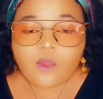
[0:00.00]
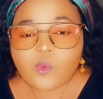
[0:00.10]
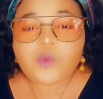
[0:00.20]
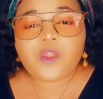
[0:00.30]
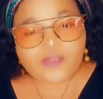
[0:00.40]

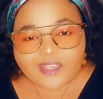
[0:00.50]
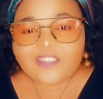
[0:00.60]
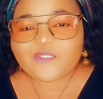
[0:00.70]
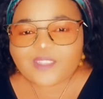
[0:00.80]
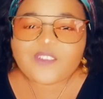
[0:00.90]
We will all
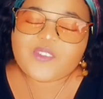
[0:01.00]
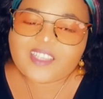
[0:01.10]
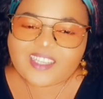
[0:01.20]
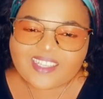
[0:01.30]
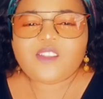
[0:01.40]
live,
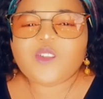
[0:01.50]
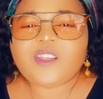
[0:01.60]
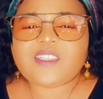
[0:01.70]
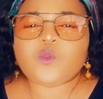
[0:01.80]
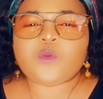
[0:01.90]
definitely. The
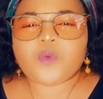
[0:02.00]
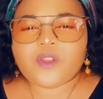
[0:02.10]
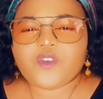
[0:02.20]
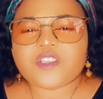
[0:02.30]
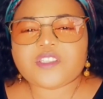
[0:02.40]
only thing we
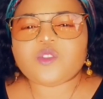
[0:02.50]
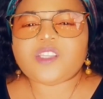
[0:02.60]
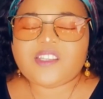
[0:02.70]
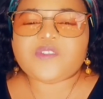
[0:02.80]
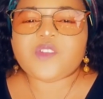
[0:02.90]
pray for is to
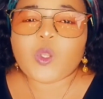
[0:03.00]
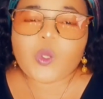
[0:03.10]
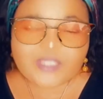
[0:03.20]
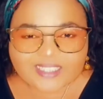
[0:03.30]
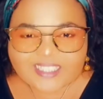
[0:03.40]
live
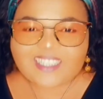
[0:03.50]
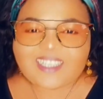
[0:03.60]
long.